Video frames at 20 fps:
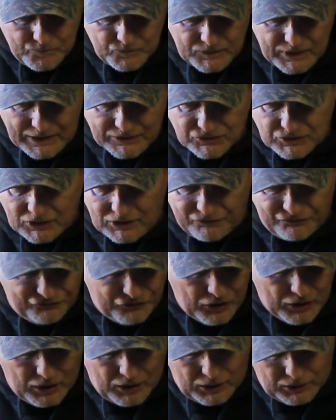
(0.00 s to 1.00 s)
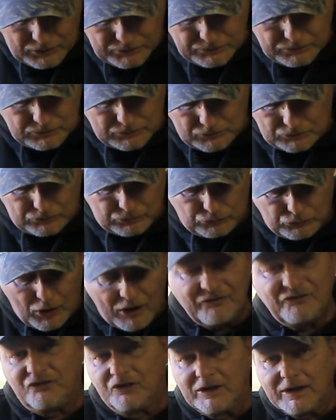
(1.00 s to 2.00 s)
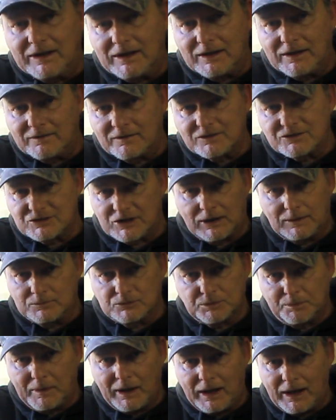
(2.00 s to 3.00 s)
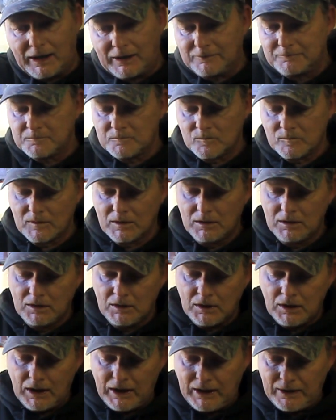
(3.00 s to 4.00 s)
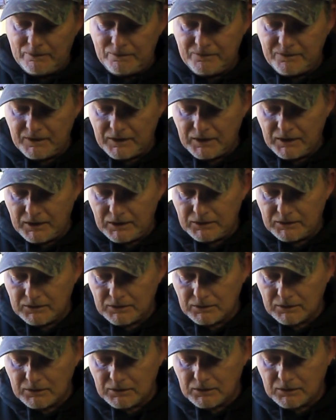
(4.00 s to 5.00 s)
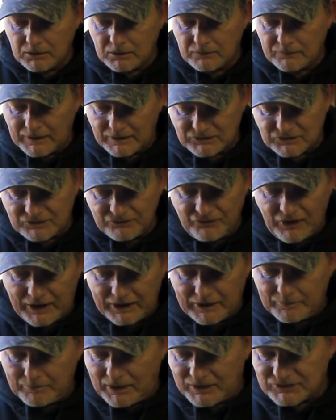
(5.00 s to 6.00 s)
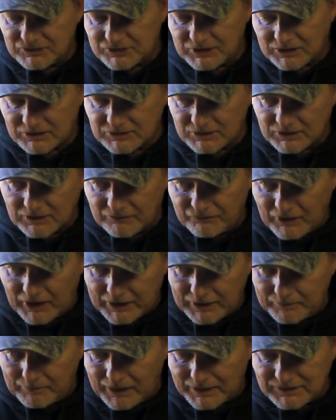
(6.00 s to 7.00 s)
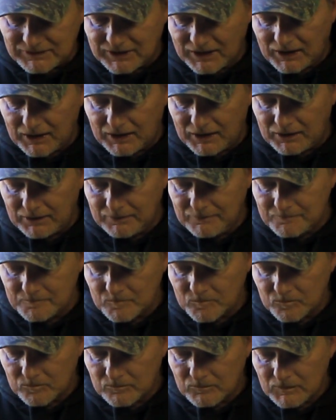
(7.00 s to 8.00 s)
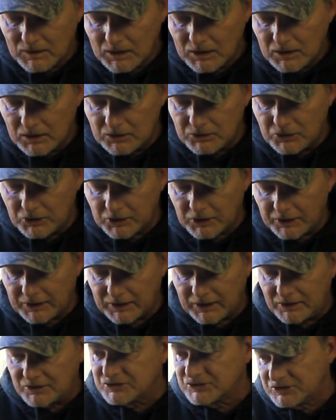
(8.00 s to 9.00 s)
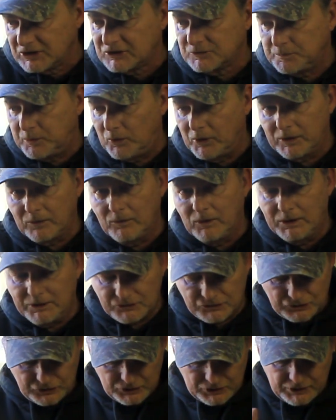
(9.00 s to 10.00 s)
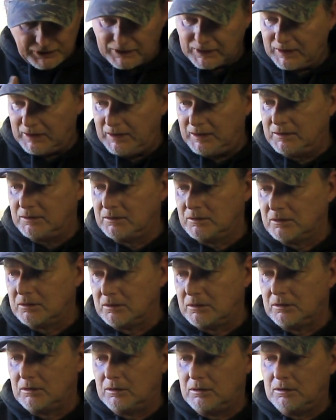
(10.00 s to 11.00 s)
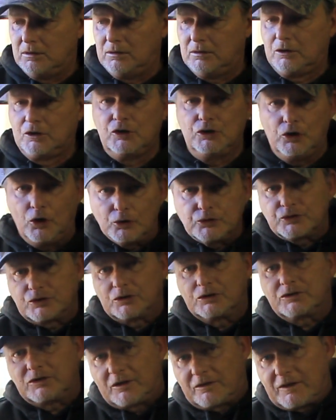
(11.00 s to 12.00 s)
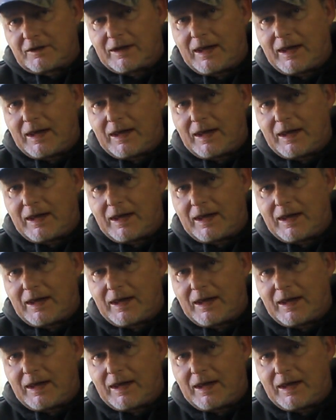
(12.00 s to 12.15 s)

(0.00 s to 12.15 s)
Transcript: that's going to fall roughly in the same spot. And then that's divided by 6 and divided by 10, you're going to get 6.1. So you're going to get closer to the